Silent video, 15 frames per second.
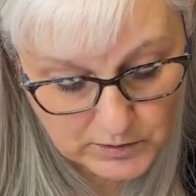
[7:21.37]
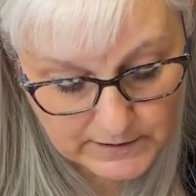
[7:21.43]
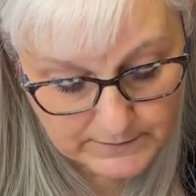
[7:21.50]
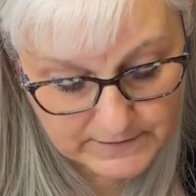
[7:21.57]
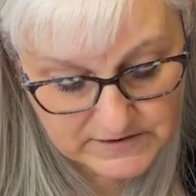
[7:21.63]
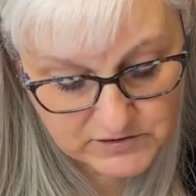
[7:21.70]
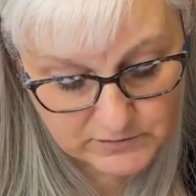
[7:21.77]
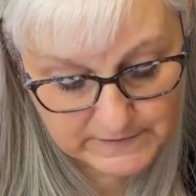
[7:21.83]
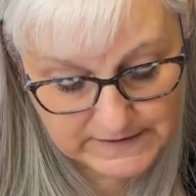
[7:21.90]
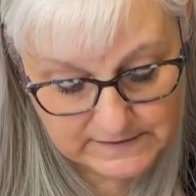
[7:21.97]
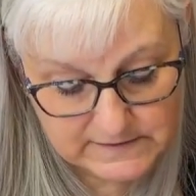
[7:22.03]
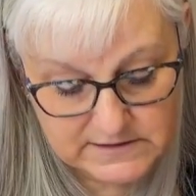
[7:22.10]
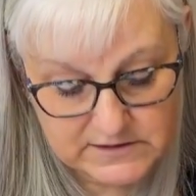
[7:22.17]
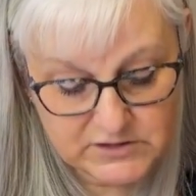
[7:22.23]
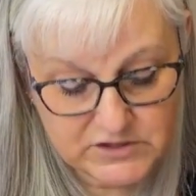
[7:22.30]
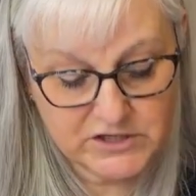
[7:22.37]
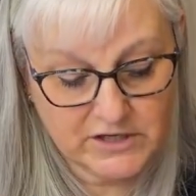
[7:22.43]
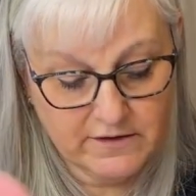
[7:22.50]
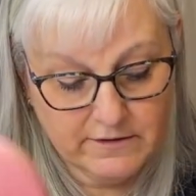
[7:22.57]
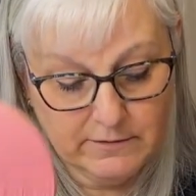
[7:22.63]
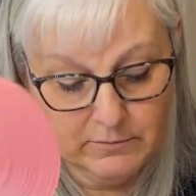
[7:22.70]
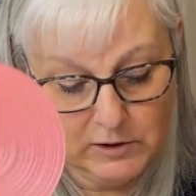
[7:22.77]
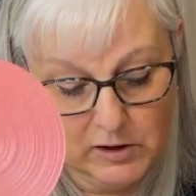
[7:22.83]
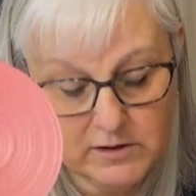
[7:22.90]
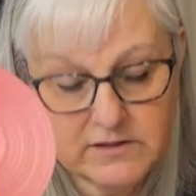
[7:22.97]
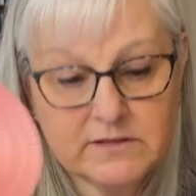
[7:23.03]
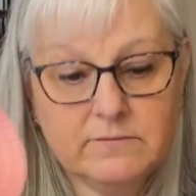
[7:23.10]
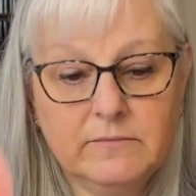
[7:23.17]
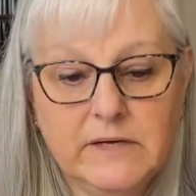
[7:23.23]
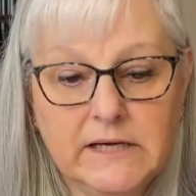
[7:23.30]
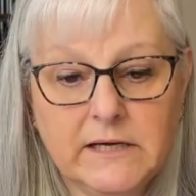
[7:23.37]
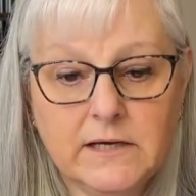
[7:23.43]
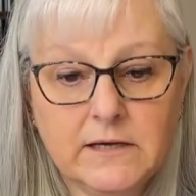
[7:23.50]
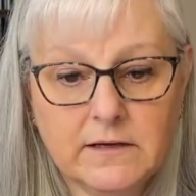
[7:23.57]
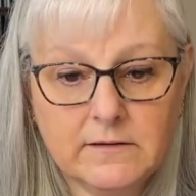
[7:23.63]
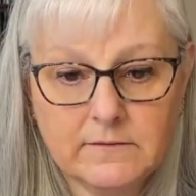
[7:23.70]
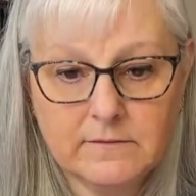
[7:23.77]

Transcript: assuming this is cherry blossom pink